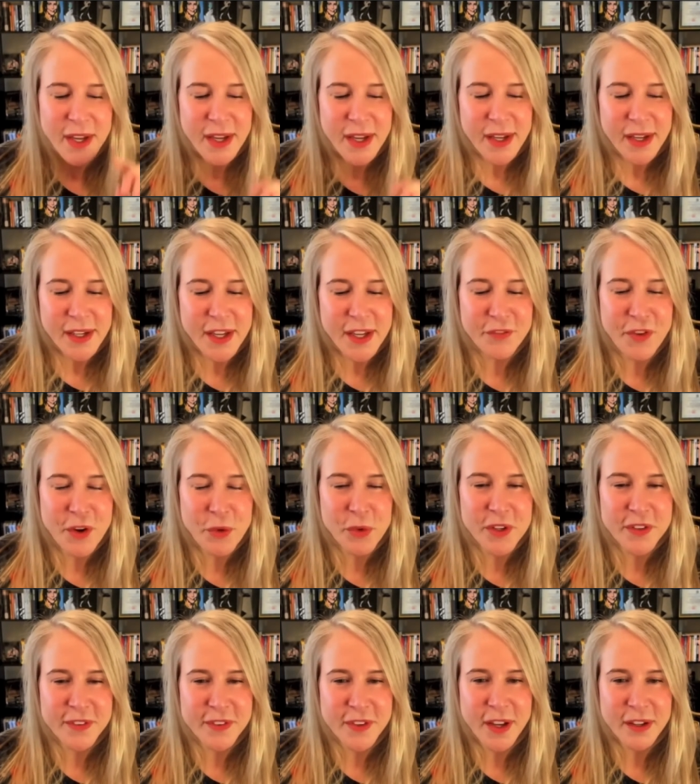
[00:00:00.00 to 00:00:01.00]
if it
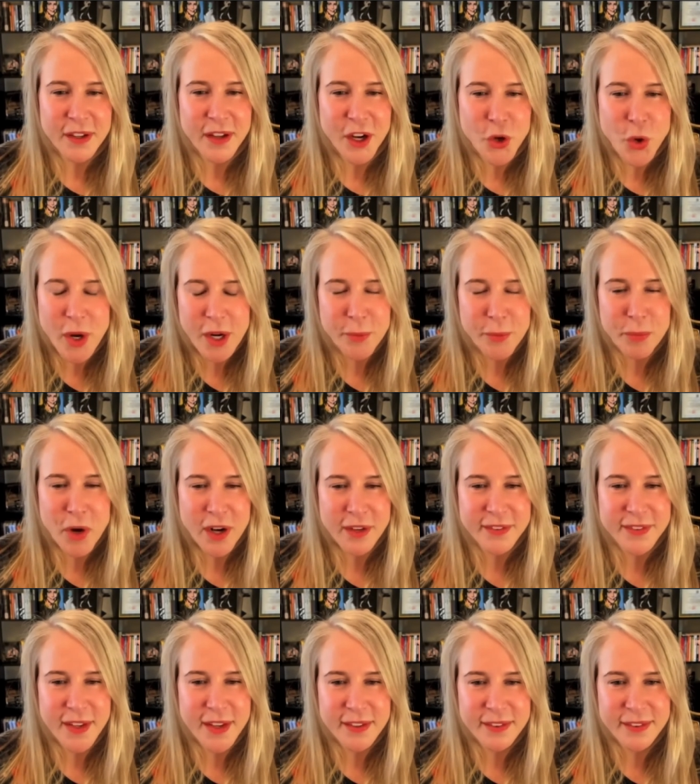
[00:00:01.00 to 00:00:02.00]
was a, a quick
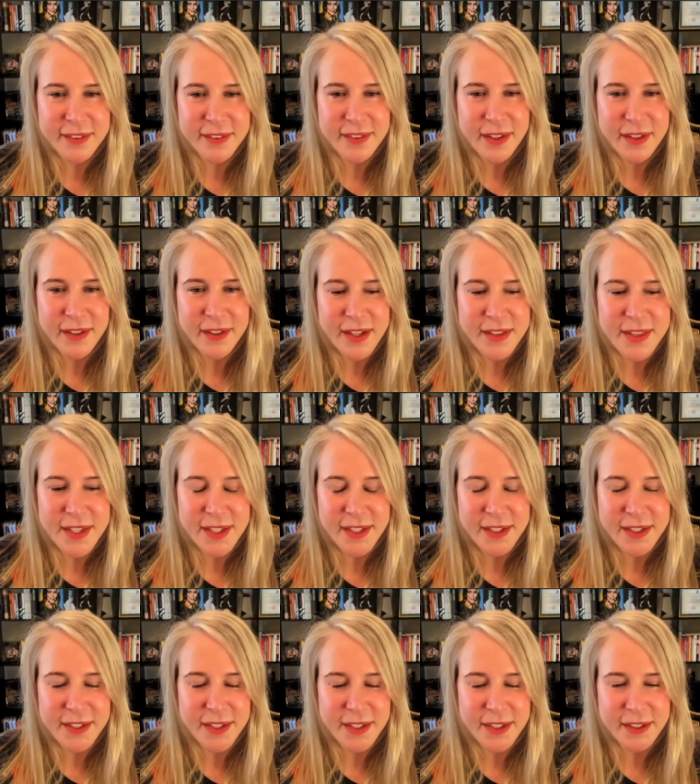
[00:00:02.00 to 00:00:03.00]
process, I
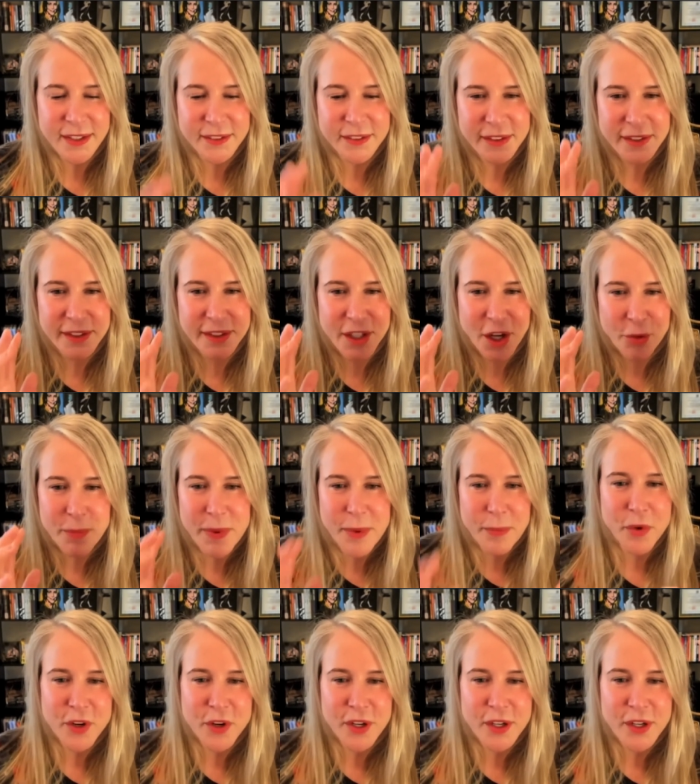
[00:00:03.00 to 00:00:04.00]
think uh, you know
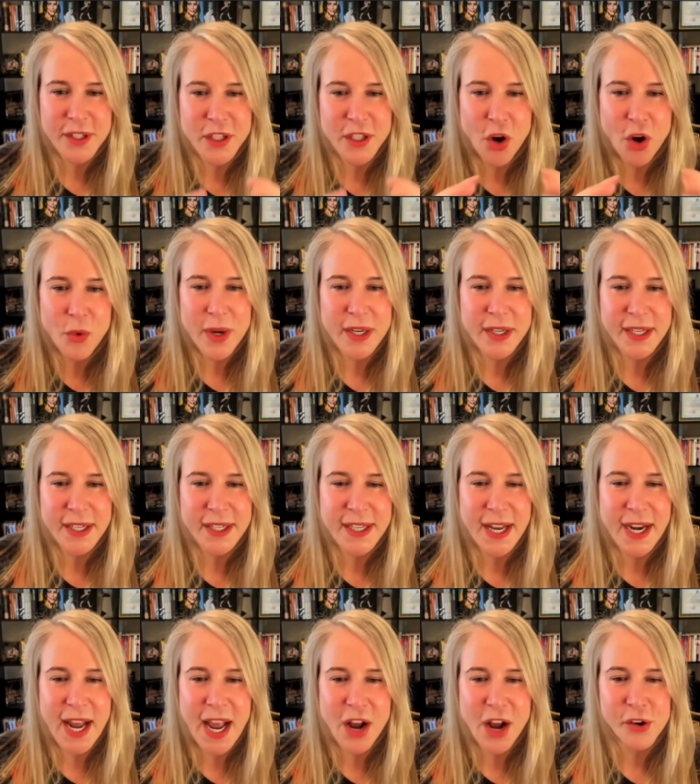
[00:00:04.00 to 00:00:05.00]
people could go in and
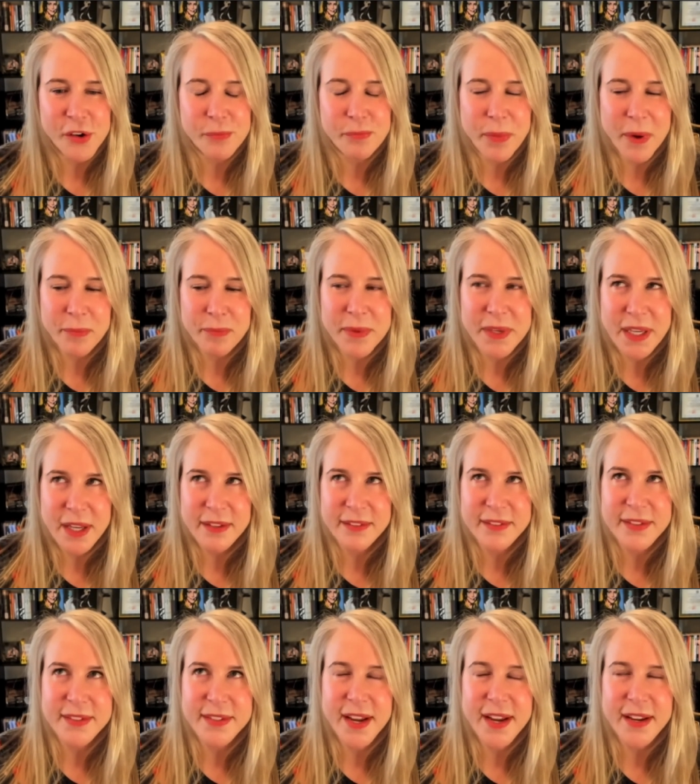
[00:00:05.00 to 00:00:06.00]
get out. But because
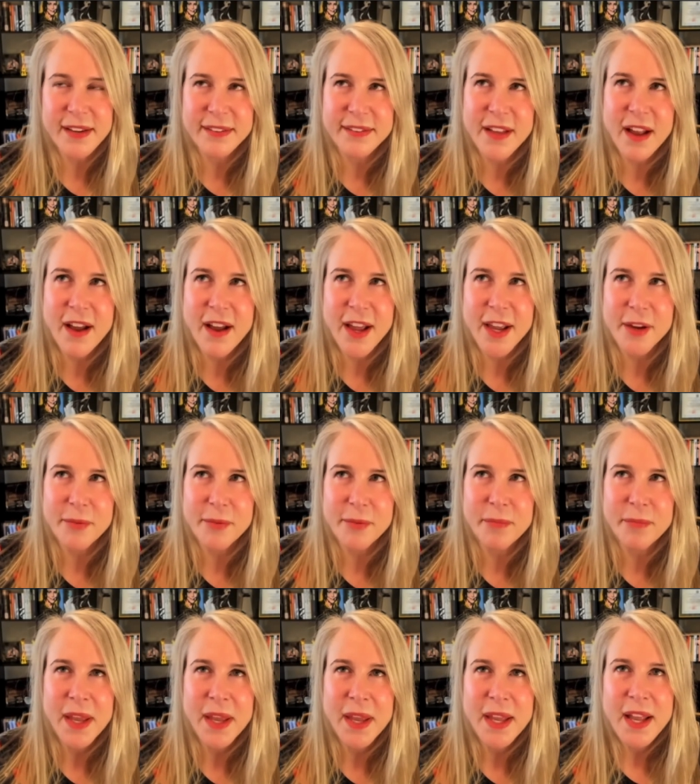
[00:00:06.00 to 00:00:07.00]
it takes time,
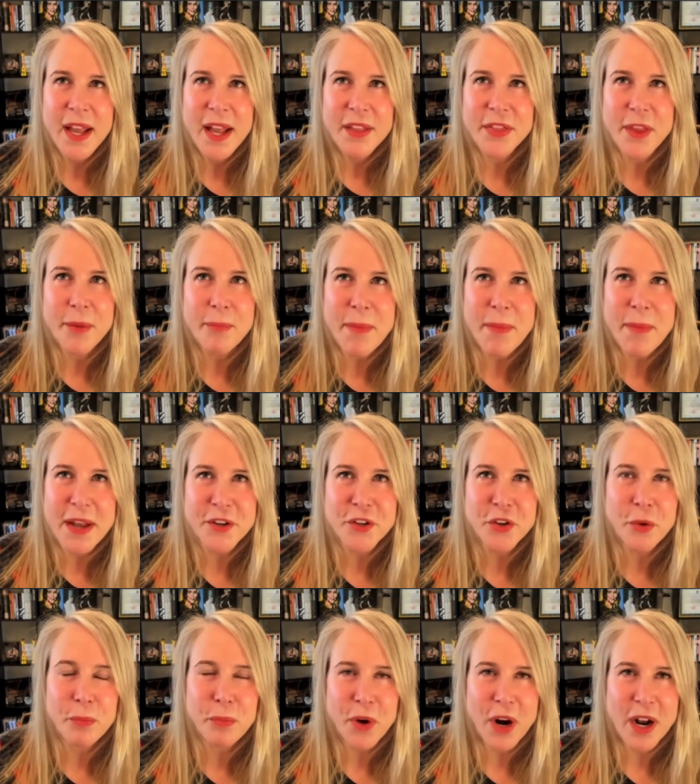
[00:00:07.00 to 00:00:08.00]
the
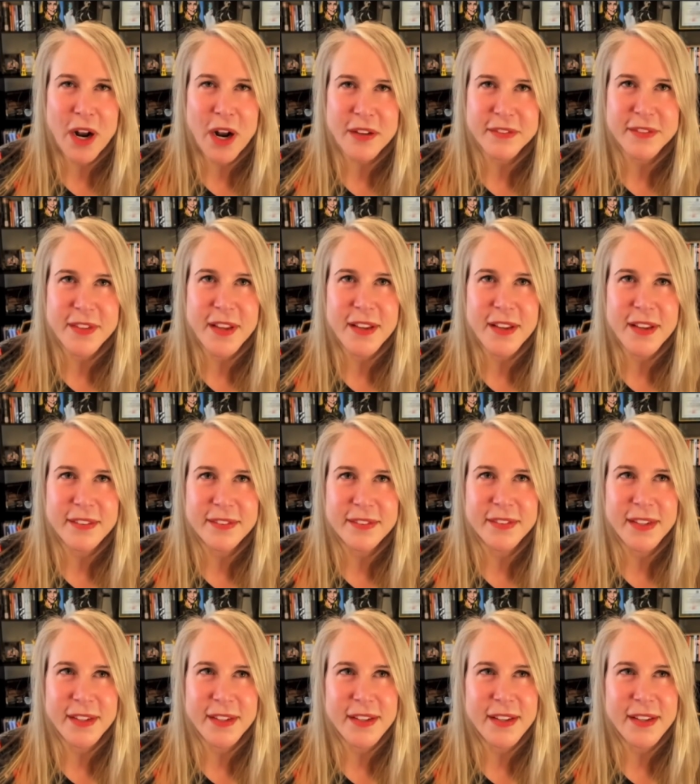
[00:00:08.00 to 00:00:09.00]
mental
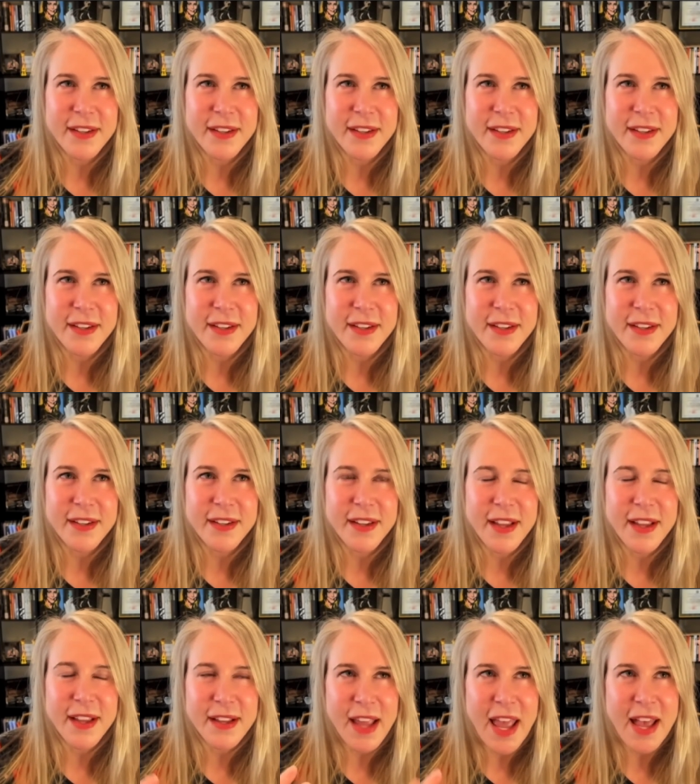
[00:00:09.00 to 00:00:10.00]
process has
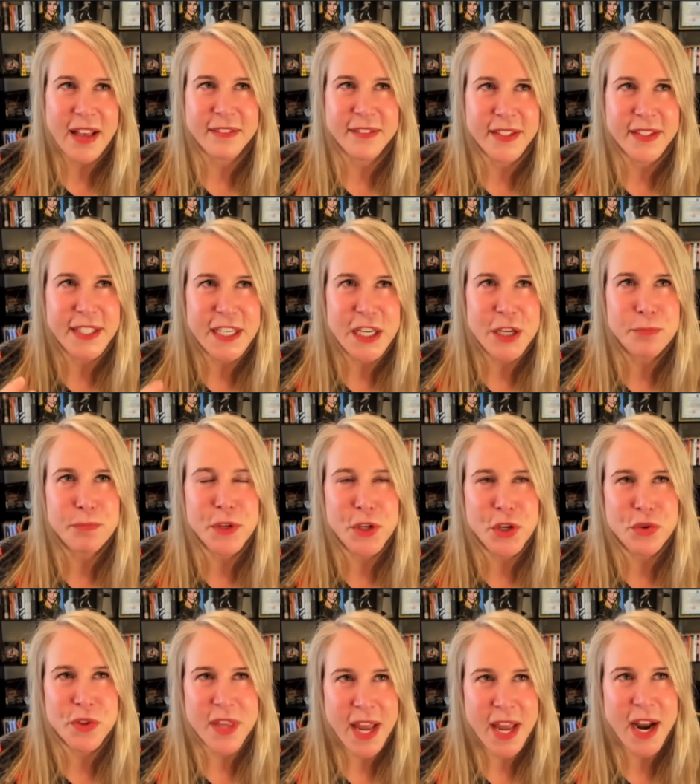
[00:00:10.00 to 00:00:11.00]
to keep you
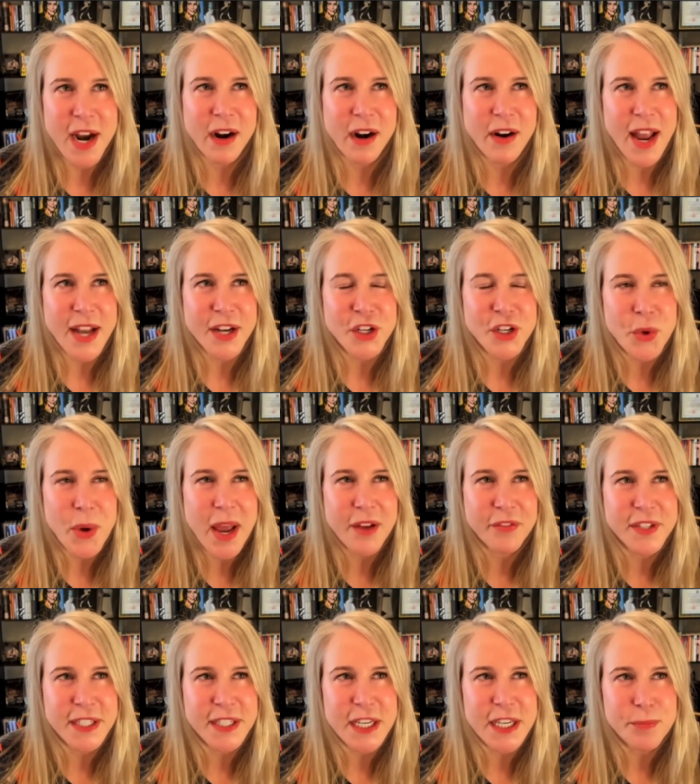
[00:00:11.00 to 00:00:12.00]
there, and you have to
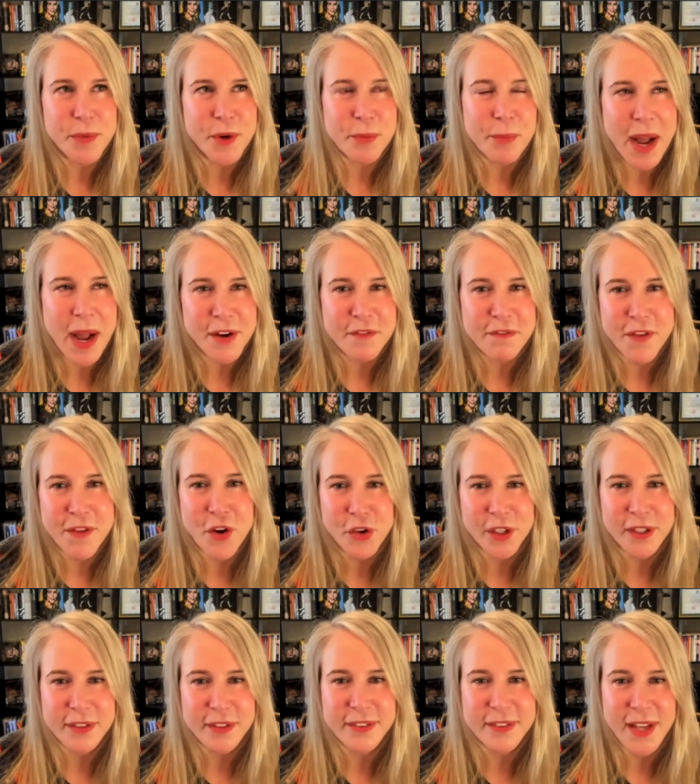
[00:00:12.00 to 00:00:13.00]
keep your mind focused,
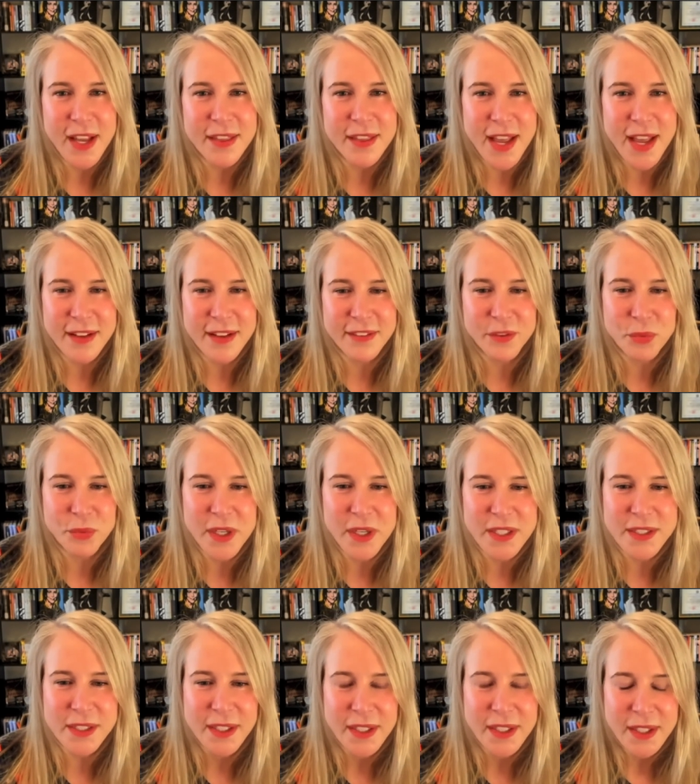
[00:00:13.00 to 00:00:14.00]
and that's what
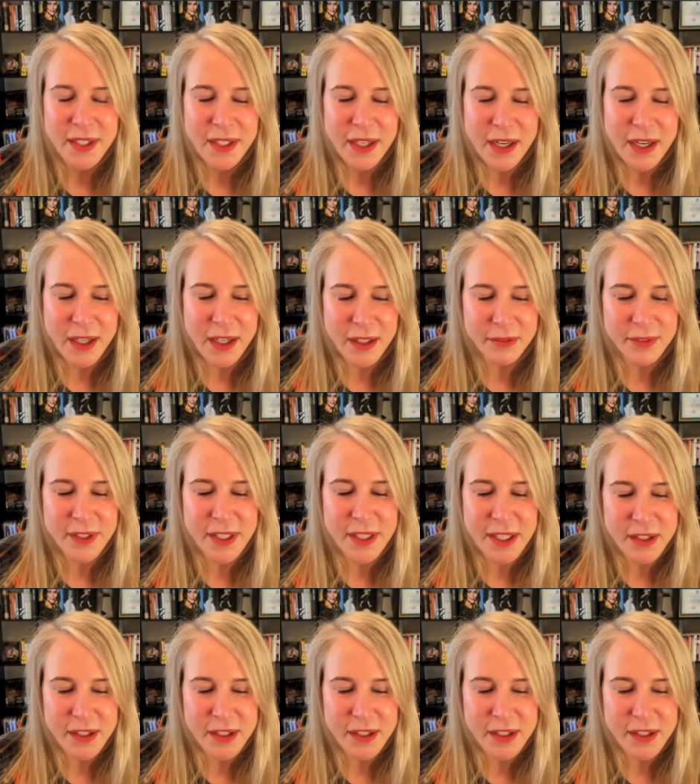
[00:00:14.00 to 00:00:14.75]
um, can